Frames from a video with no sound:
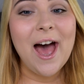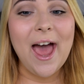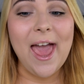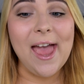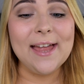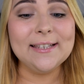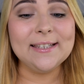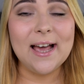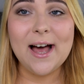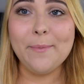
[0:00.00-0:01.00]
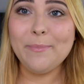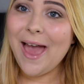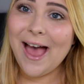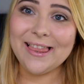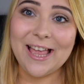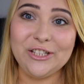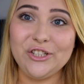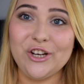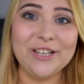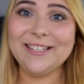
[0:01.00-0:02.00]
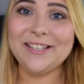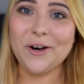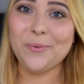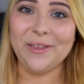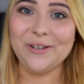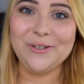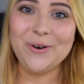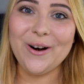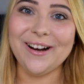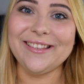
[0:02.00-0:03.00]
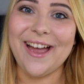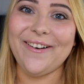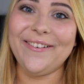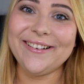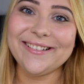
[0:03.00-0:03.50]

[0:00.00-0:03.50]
And yeah, let's just start with the tutorial now.